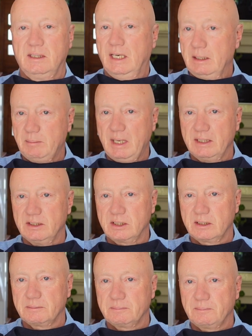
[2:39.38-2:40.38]
unbuttoned,
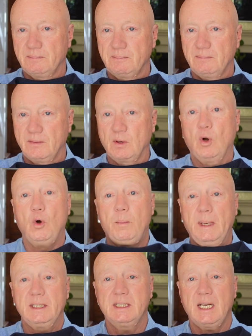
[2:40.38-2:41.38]
or
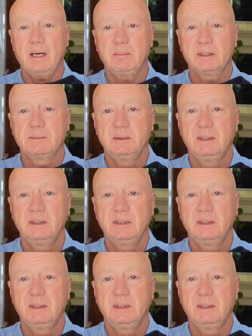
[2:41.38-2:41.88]
buttoned up.